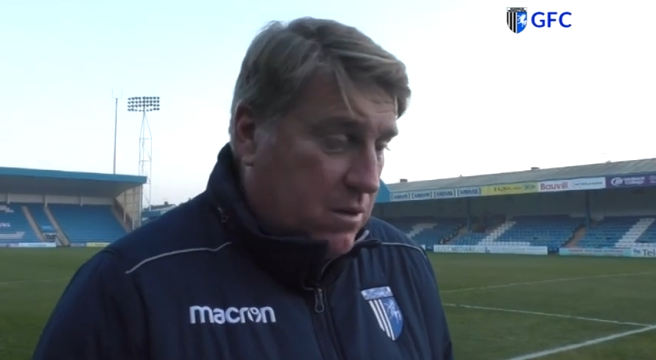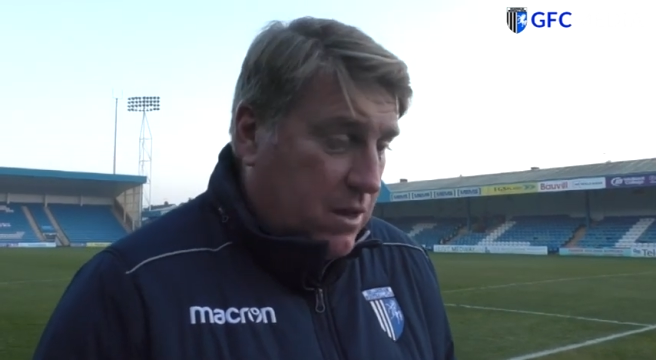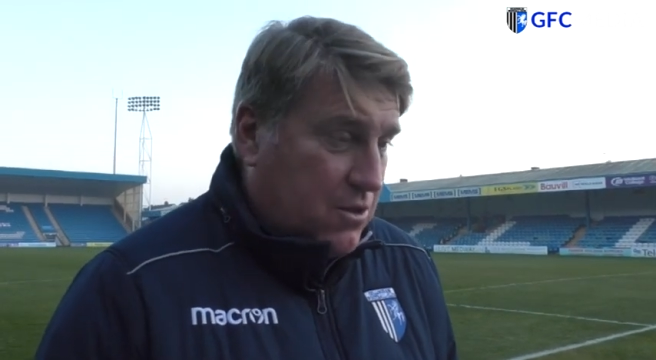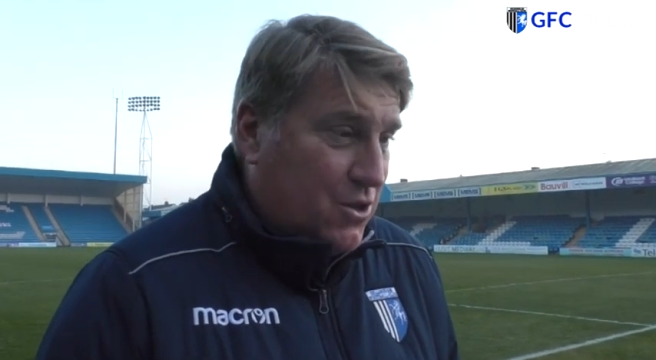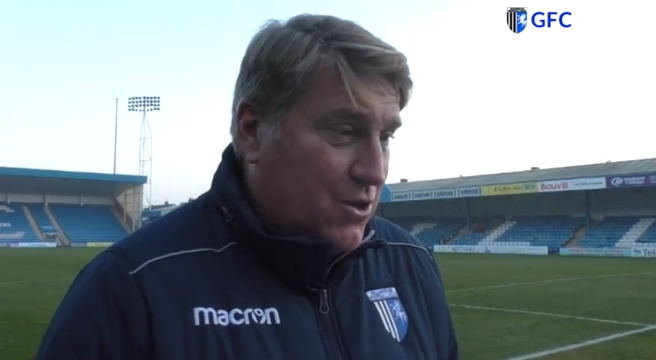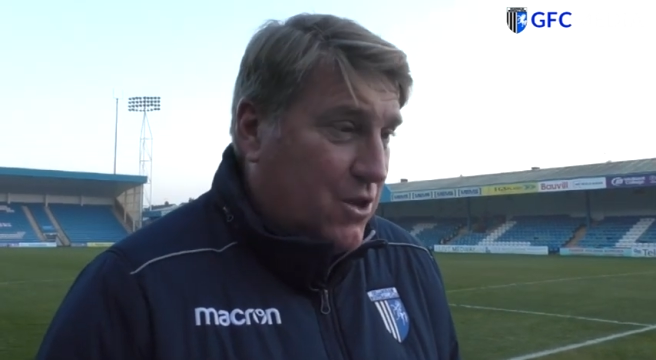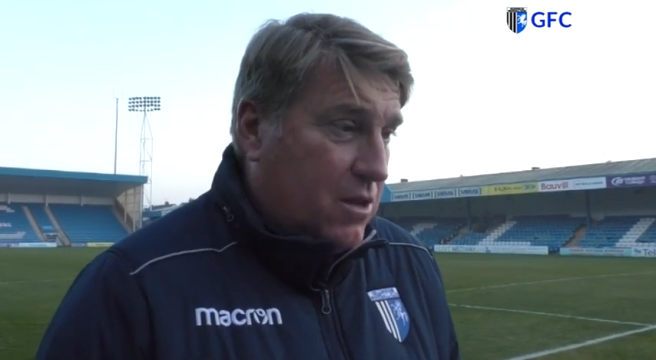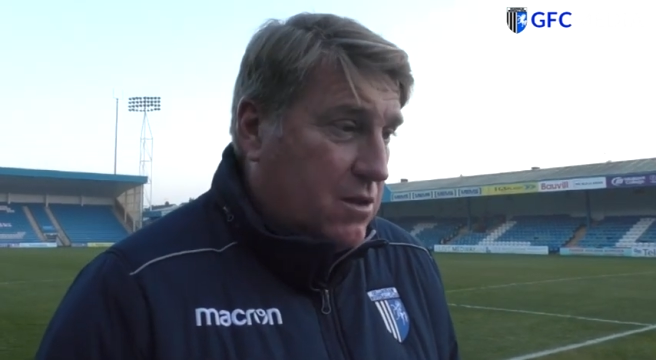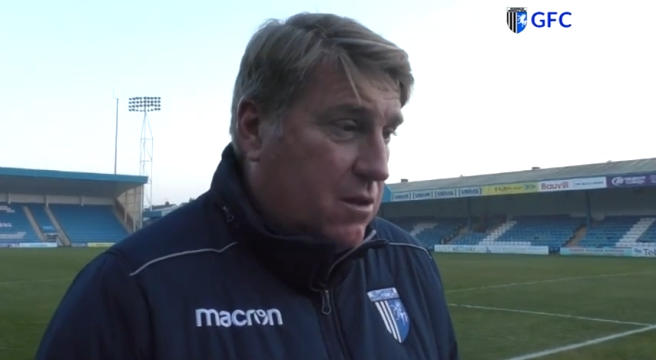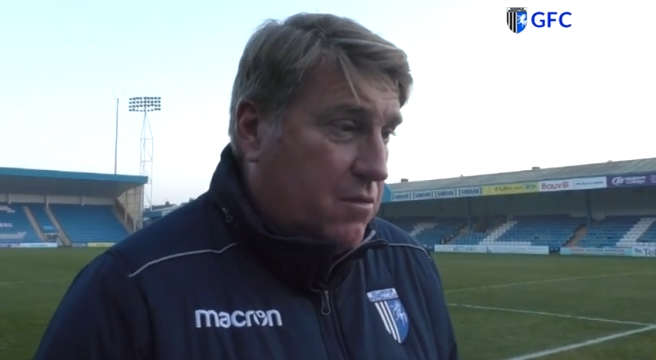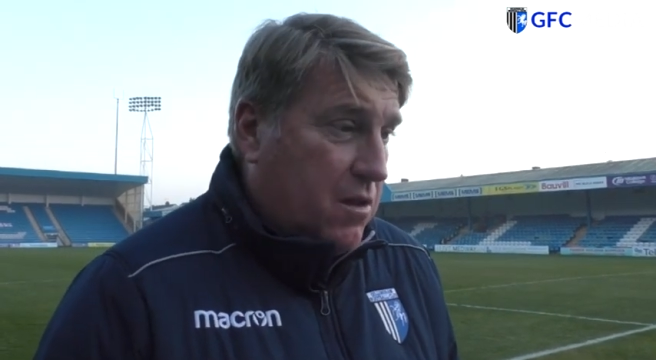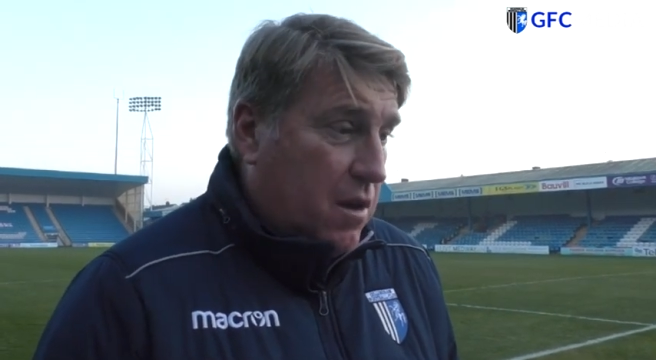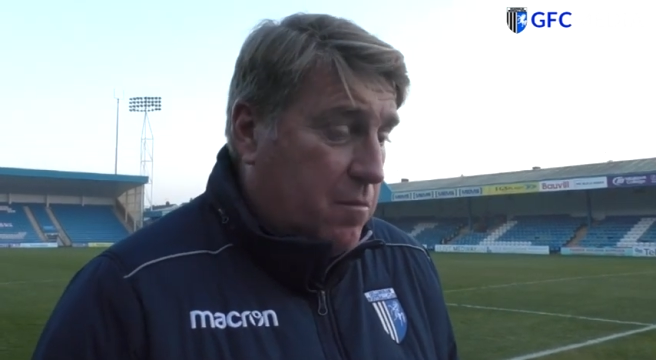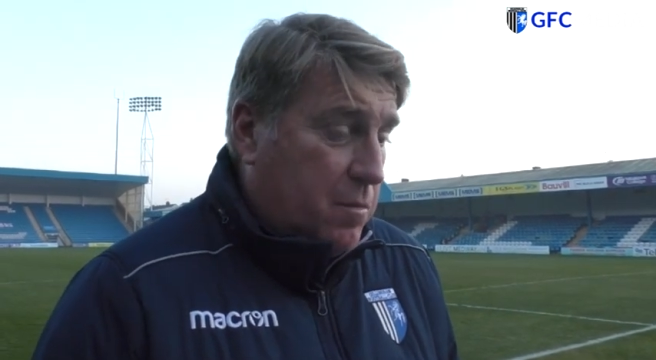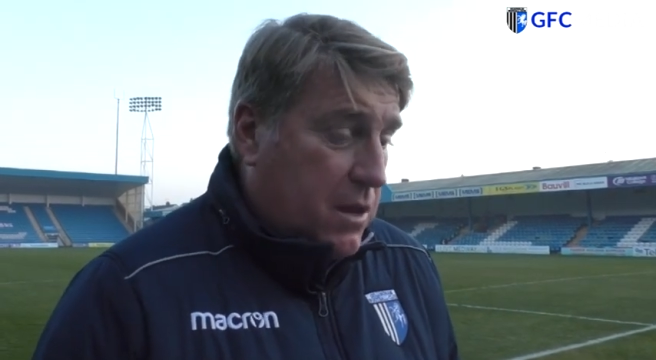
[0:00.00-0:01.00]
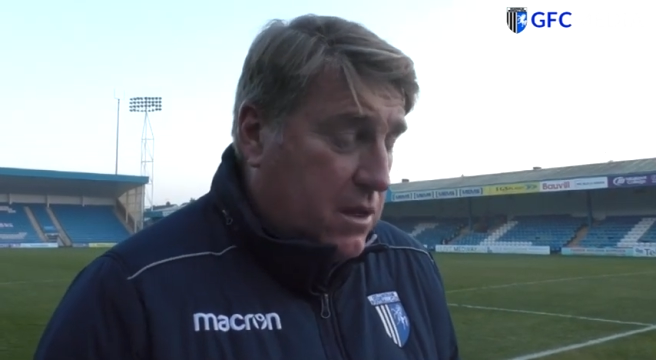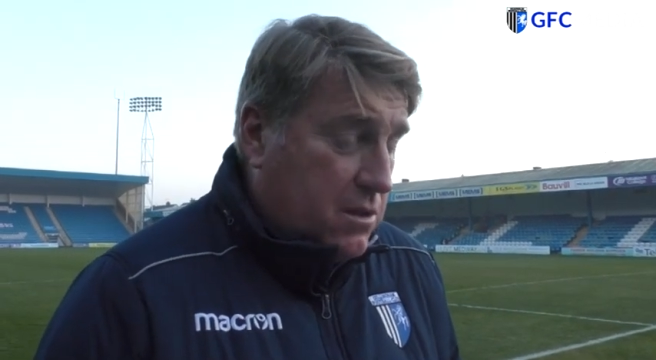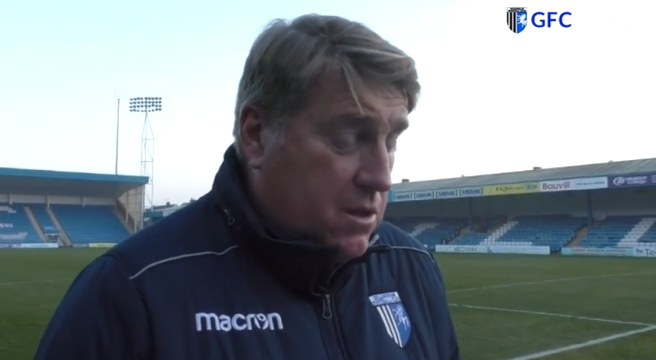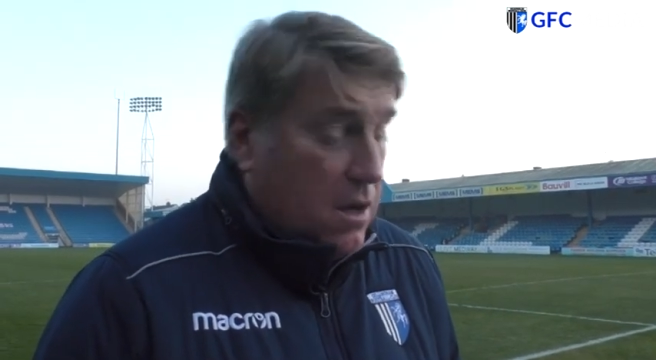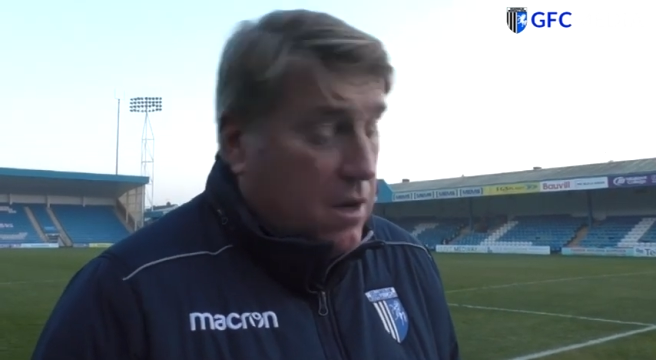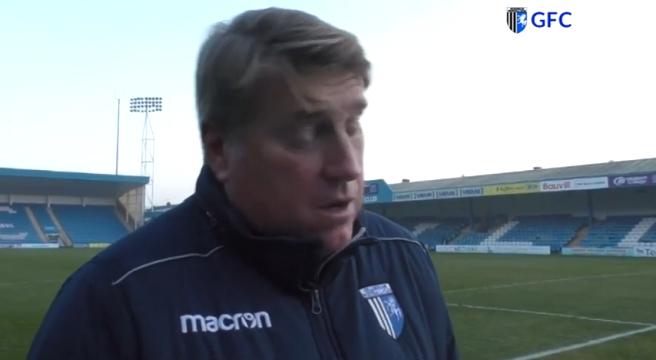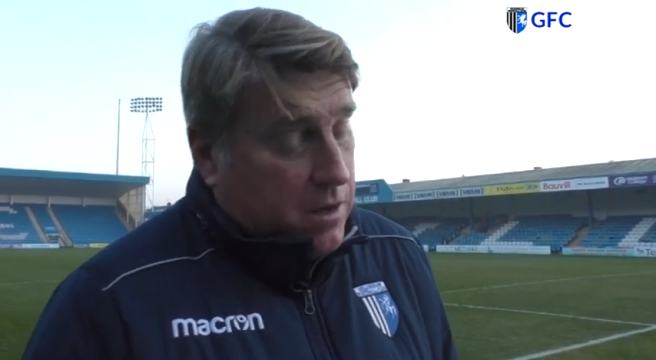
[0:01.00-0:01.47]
lasted 95 minutes,